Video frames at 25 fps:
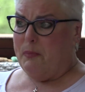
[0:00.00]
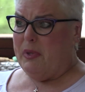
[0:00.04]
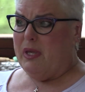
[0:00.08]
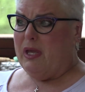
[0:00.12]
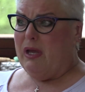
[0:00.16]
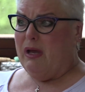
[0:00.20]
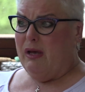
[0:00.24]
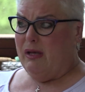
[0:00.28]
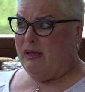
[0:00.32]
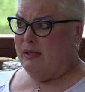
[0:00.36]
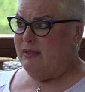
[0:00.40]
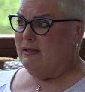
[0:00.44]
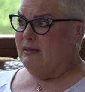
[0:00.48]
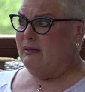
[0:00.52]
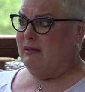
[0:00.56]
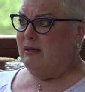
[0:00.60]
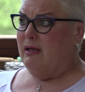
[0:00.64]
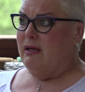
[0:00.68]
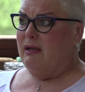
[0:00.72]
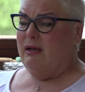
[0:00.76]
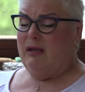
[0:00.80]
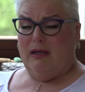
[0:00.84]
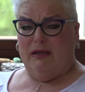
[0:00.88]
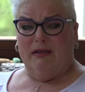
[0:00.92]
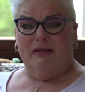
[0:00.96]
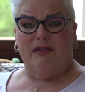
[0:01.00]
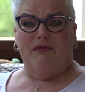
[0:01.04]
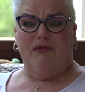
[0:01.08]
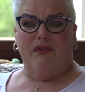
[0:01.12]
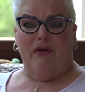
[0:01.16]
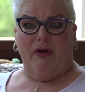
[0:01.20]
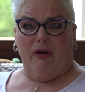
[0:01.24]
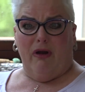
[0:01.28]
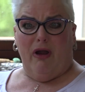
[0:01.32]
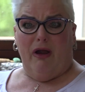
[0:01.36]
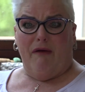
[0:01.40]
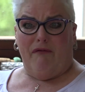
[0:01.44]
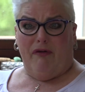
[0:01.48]
Because it is
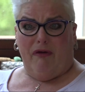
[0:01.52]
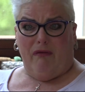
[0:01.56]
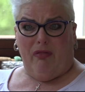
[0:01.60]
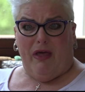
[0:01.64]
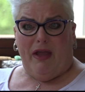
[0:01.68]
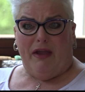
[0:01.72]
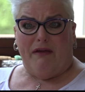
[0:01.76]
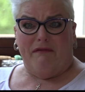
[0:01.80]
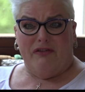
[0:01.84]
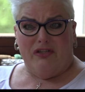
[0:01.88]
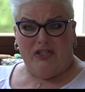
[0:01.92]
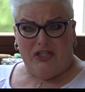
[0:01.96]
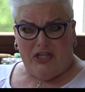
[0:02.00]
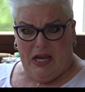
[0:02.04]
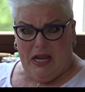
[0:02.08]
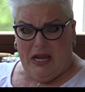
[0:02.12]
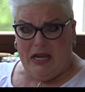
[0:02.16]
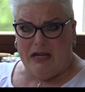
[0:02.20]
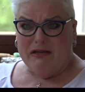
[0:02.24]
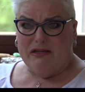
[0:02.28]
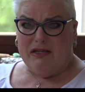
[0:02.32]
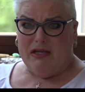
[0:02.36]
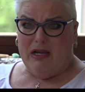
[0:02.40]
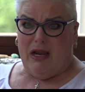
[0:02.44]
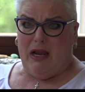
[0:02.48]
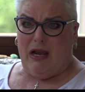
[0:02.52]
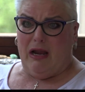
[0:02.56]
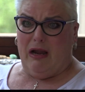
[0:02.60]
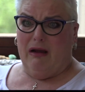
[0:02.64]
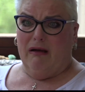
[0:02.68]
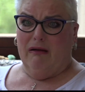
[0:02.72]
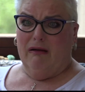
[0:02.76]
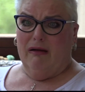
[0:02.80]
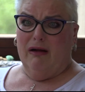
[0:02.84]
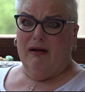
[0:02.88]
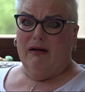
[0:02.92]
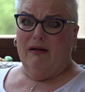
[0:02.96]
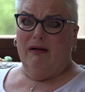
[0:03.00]
forever life changing.
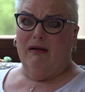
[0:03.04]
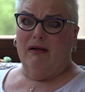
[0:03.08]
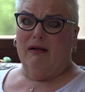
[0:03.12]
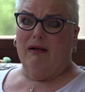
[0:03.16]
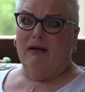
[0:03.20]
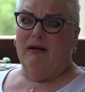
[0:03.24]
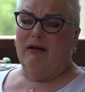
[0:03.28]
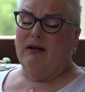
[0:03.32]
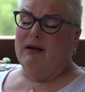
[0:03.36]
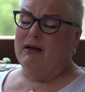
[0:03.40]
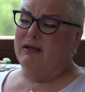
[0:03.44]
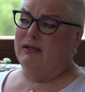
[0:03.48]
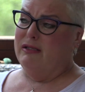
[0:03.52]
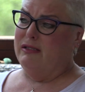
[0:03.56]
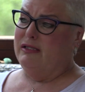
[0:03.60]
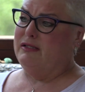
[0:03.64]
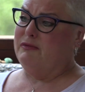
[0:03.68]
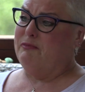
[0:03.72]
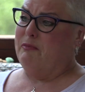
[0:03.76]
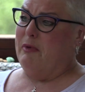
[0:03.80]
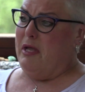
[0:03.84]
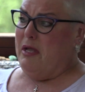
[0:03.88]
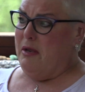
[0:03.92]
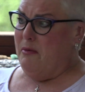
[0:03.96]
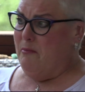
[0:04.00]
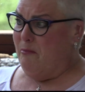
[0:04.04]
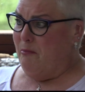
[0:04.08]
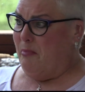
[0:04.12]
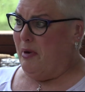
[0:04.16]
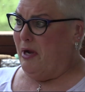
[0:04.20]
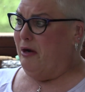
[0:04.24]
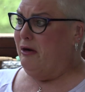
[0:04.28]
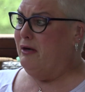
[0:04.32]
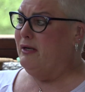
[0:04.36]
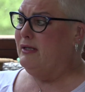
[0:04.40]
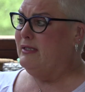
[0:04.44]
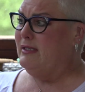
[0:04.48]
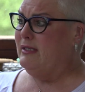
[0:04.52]
It's
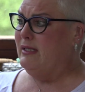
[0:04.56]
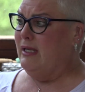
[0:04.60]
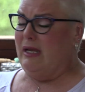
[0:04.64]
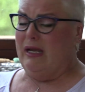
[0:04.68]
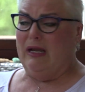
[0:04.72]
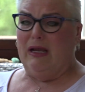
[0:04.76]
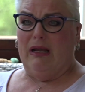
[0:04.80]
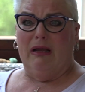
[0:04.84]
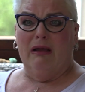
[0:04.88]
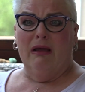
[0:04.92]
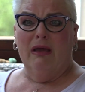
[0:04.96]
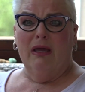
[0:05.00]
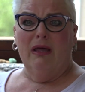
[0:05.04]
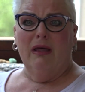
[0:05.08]
embarrassing